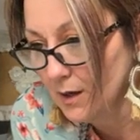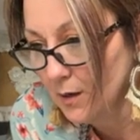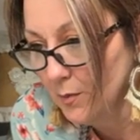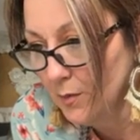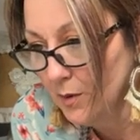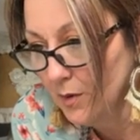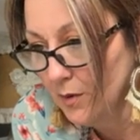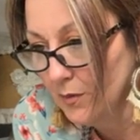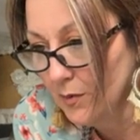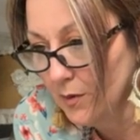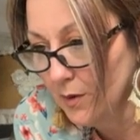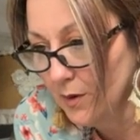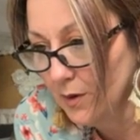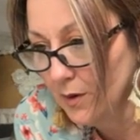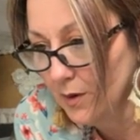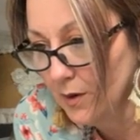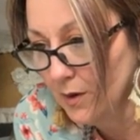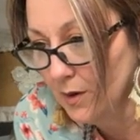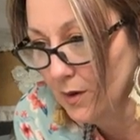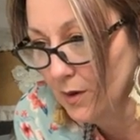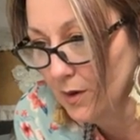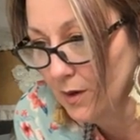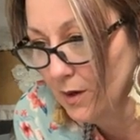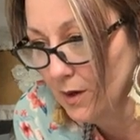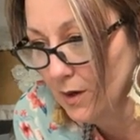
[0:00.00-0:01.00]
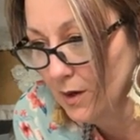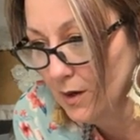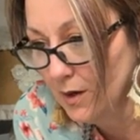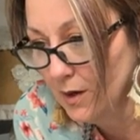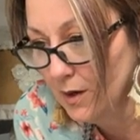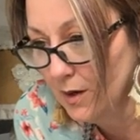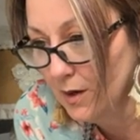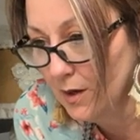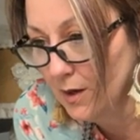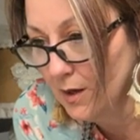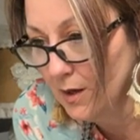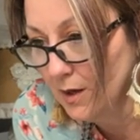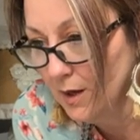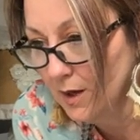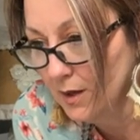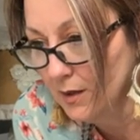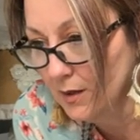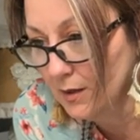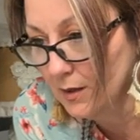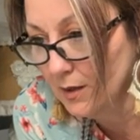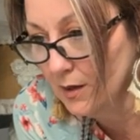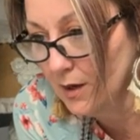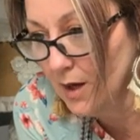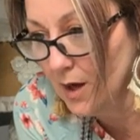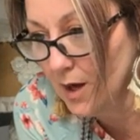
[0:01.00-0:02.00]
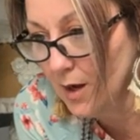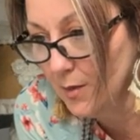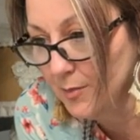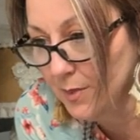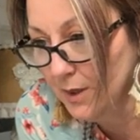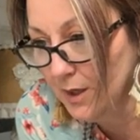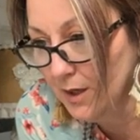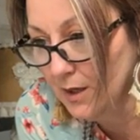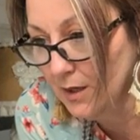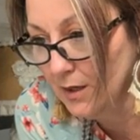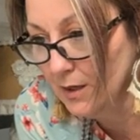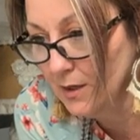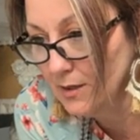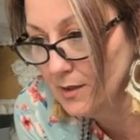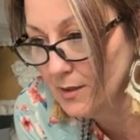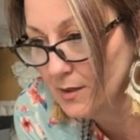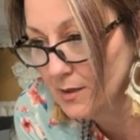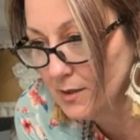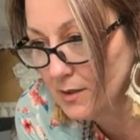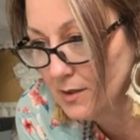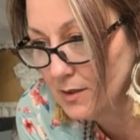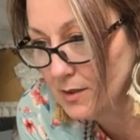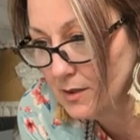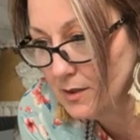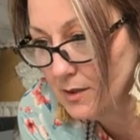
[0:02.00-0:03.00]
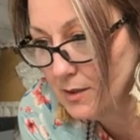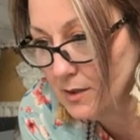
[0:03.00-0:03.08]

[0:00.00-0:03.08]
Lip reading: Come over and copy it.